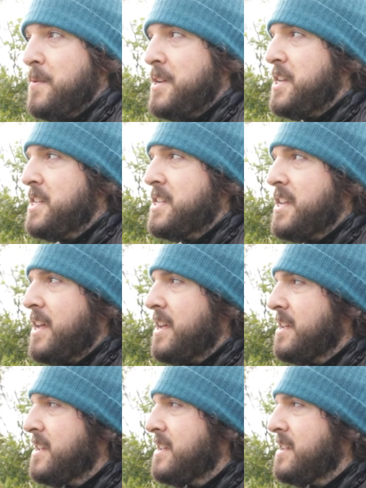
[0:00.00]
which is uh,
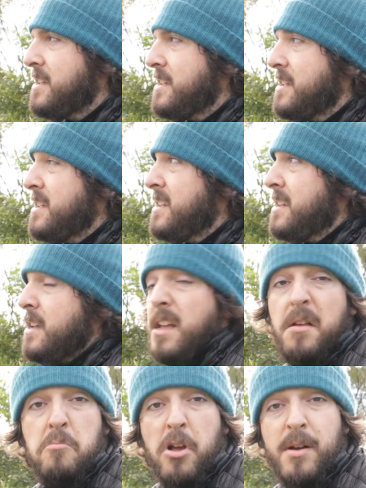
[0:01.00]

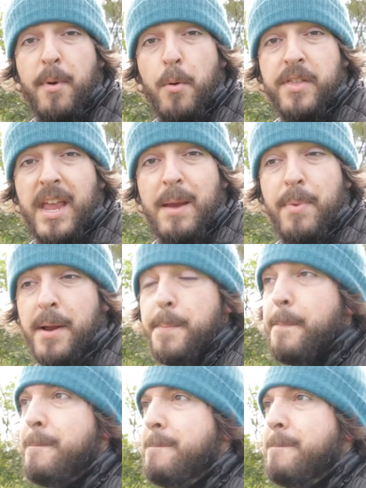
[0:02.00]
going to be worth keeping.